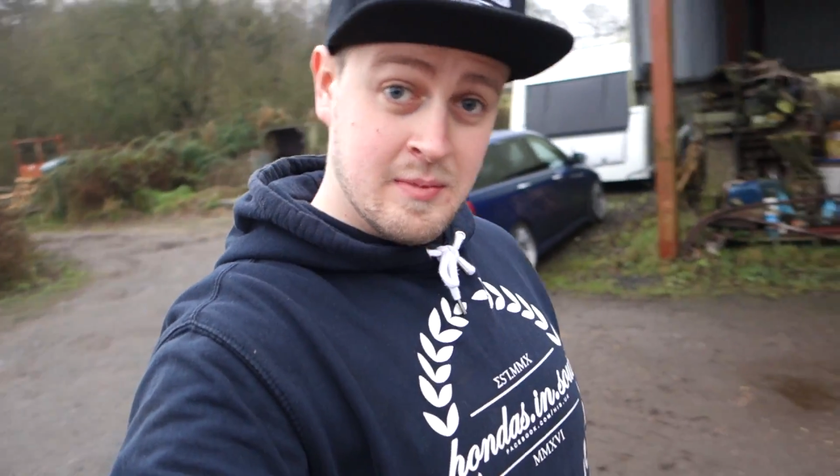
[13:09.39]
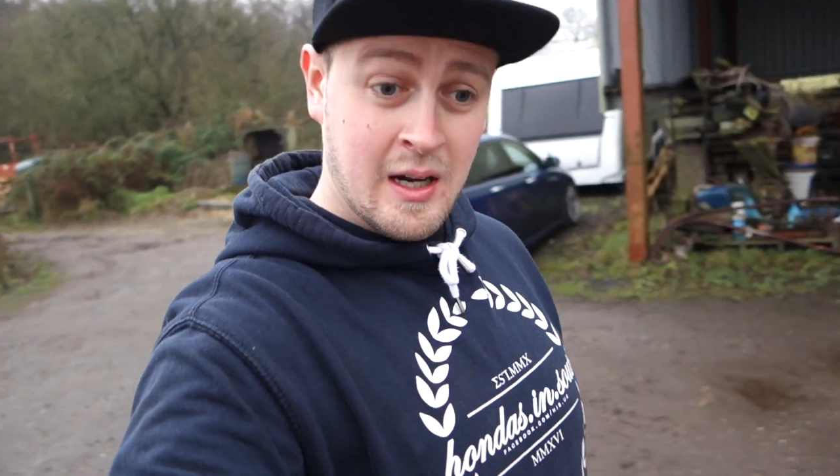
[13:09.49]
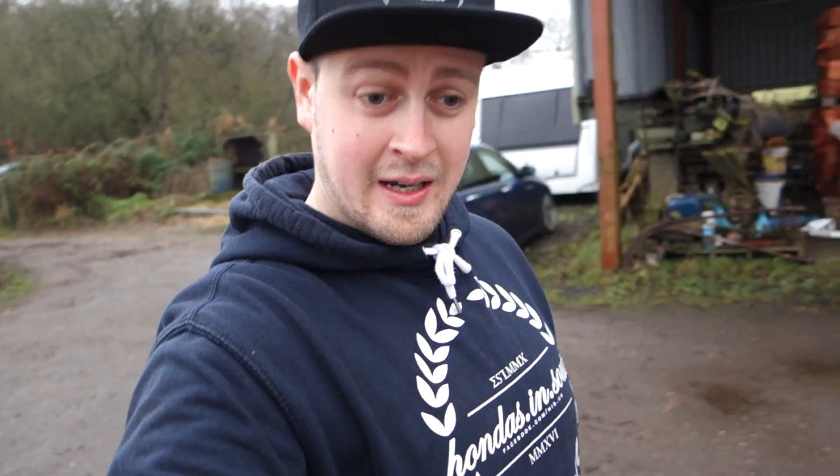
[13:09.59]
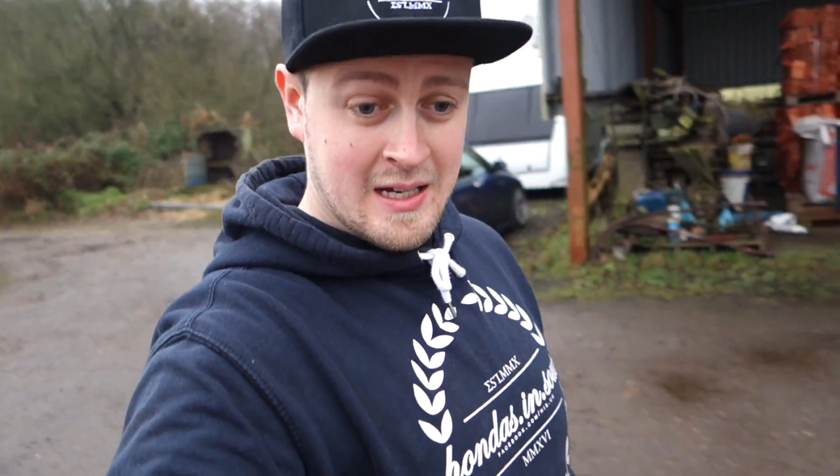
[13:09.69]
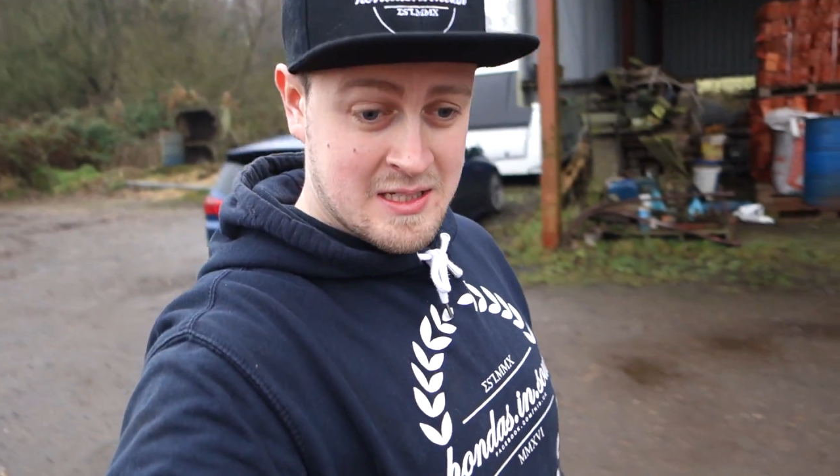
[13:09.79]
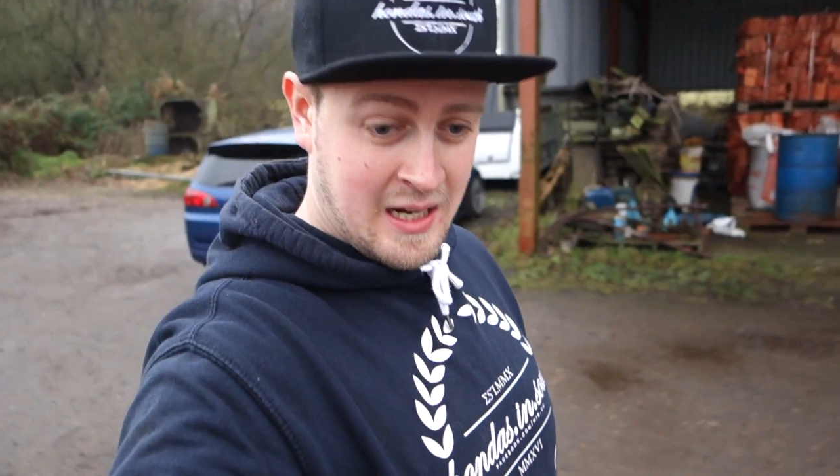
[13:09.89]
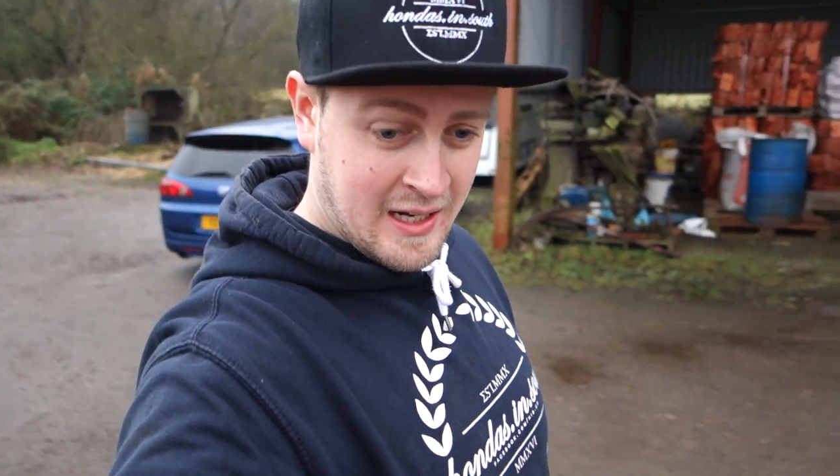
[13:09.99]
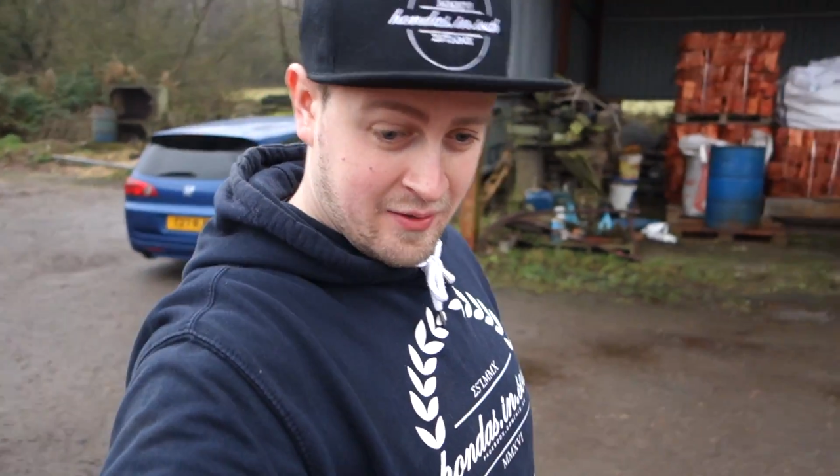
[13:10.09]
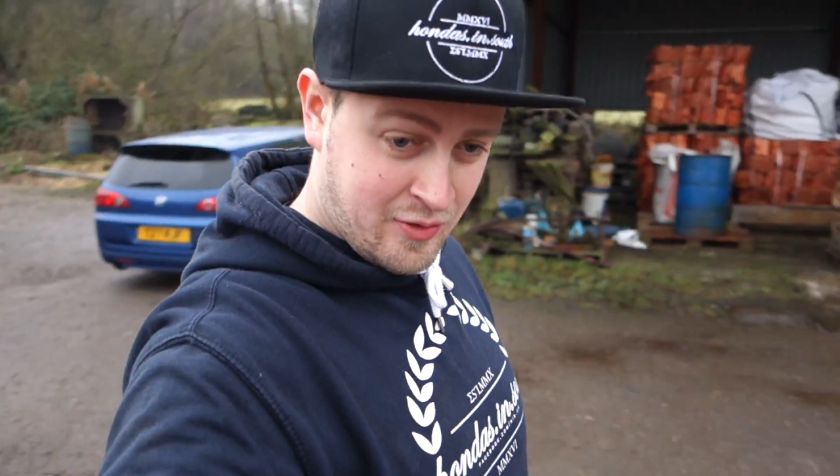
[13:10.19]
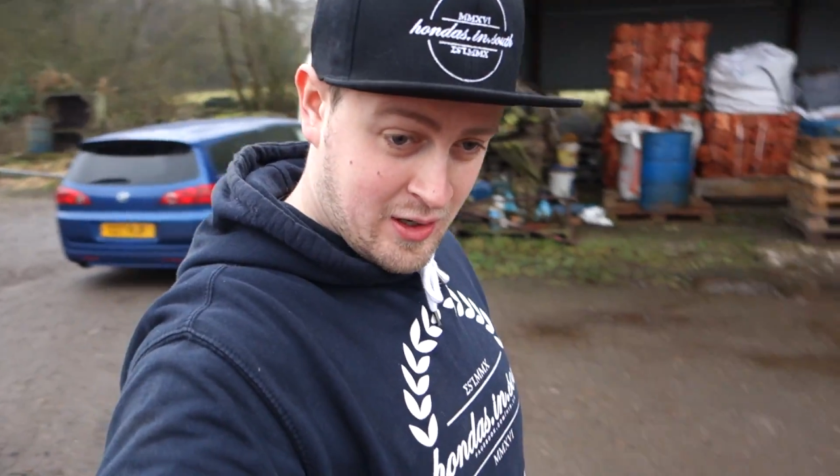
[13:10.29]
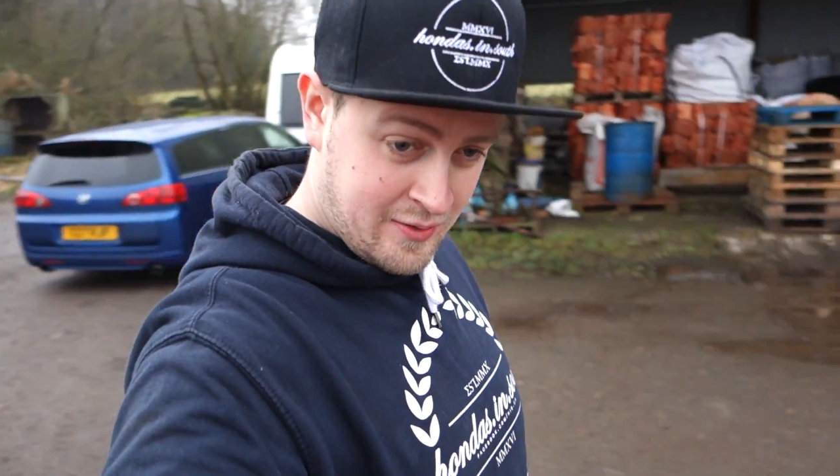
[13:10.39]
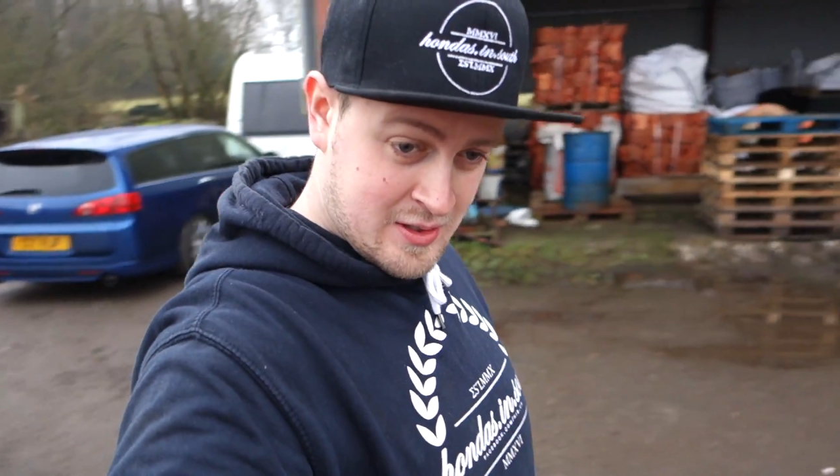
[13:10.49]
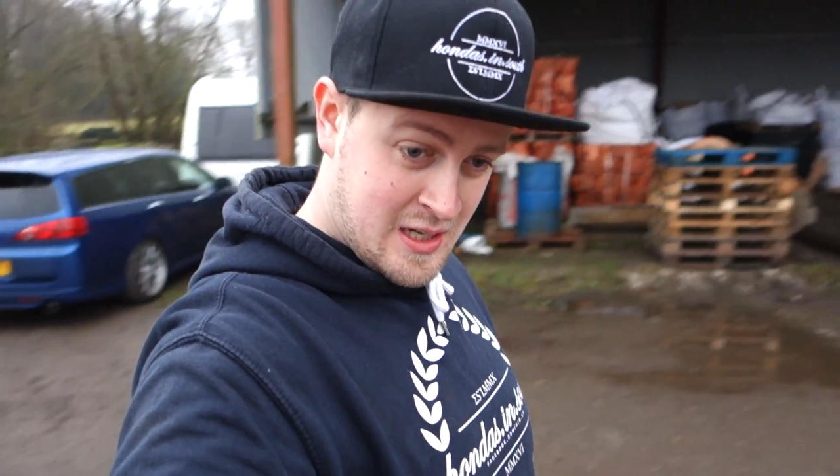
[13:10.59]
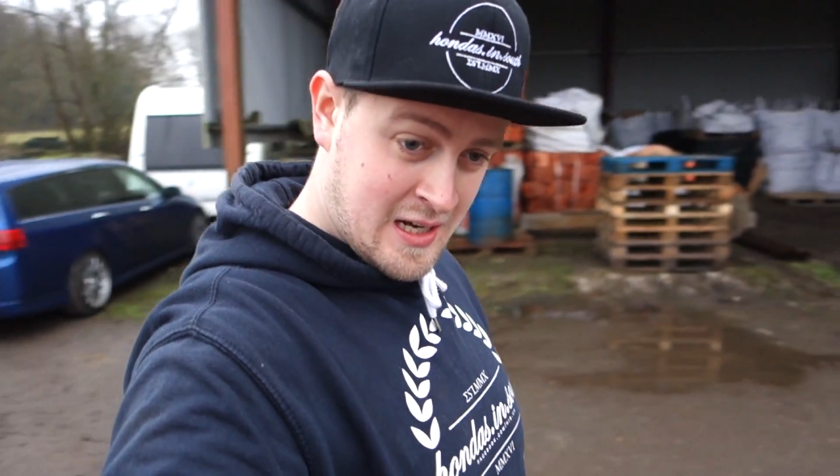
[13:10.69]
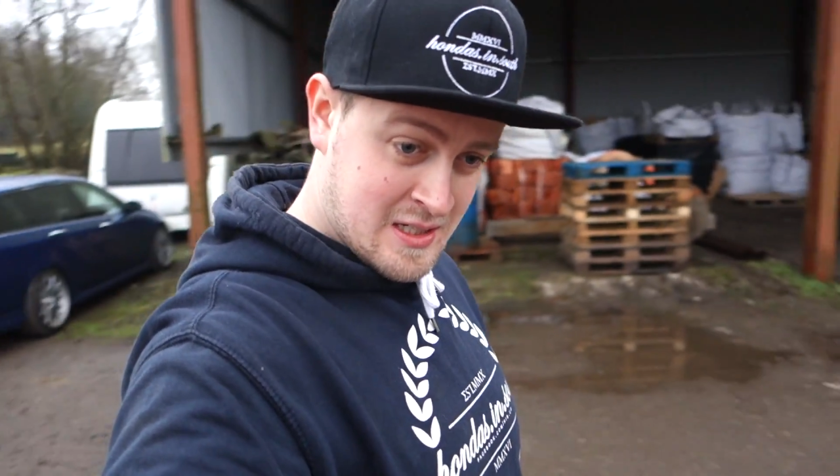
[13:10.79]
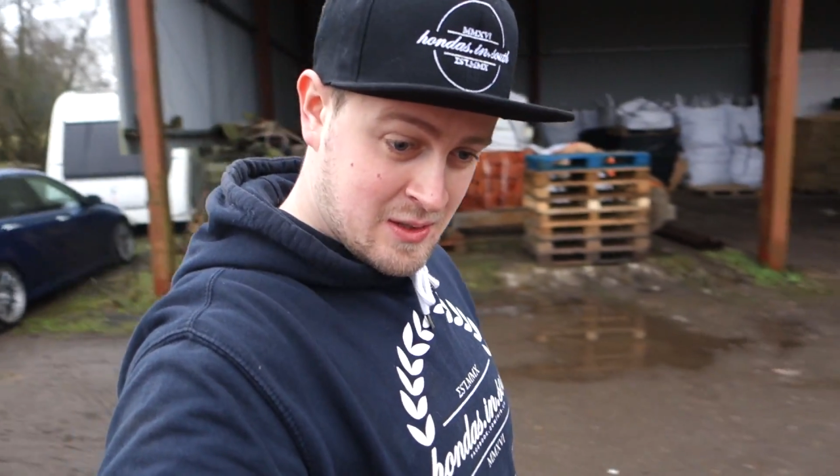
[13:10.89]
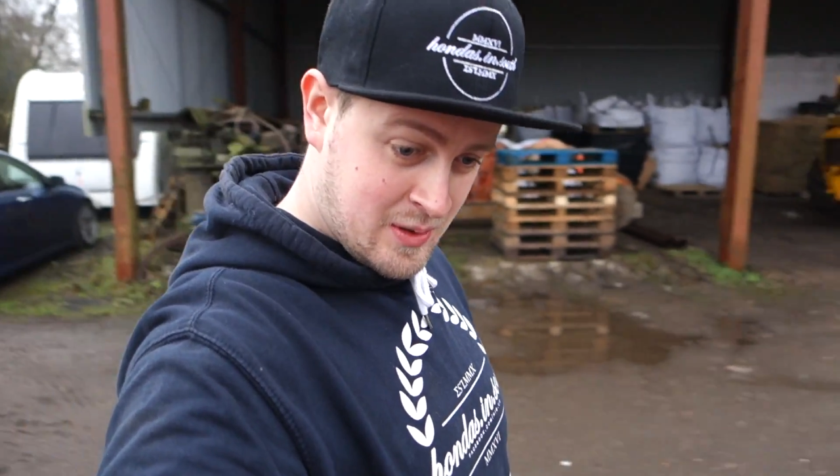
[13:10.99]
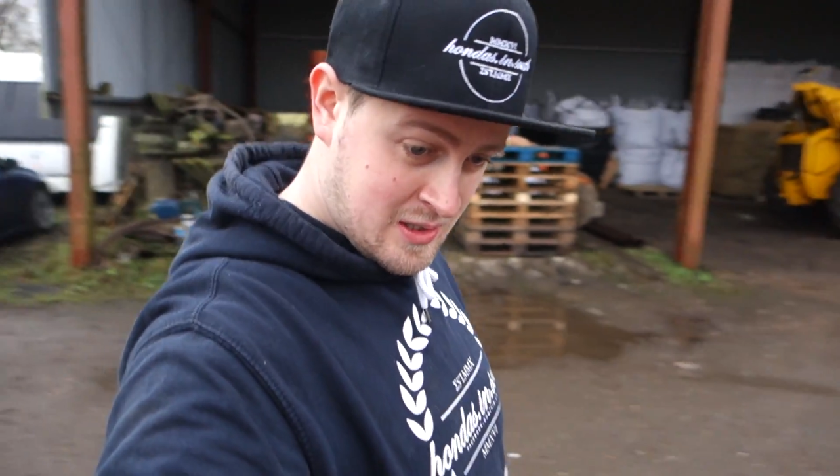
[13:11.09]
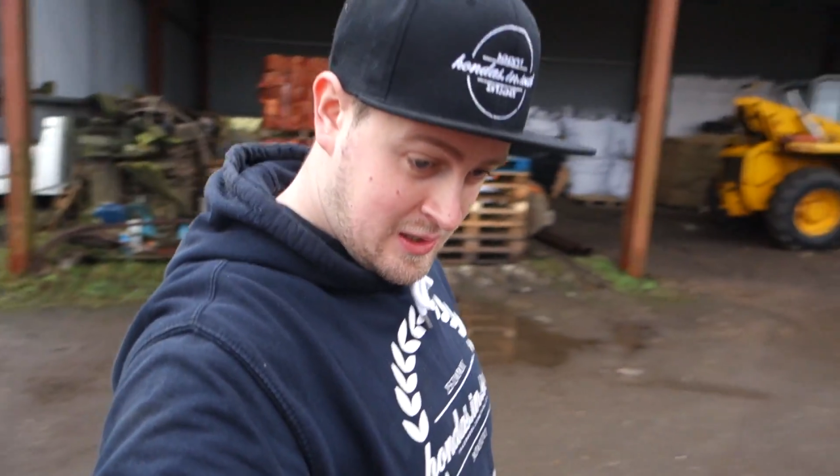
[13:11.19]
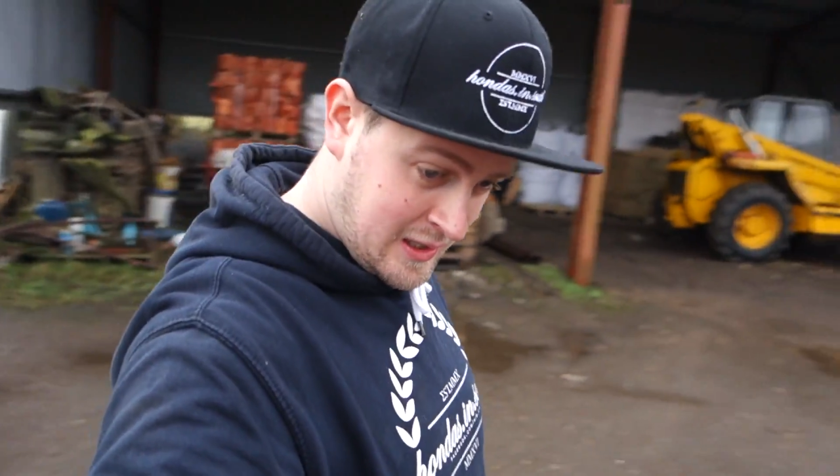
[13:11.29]
I guess take it for another test, see what
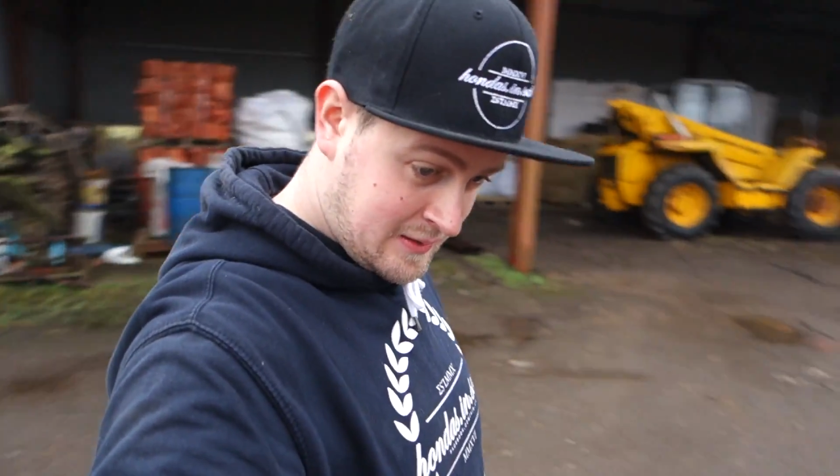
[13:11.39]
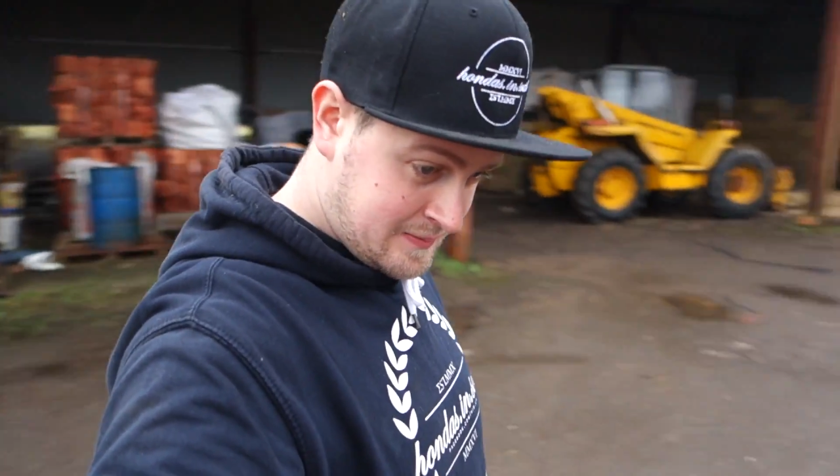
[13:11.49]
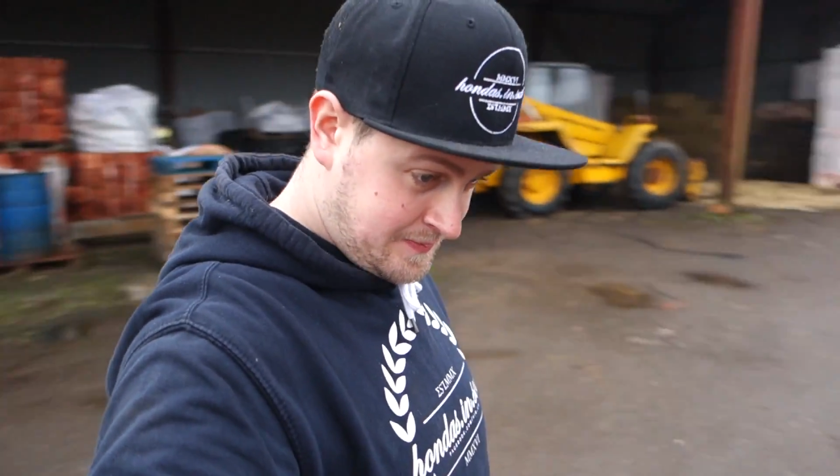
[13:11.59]
it's like.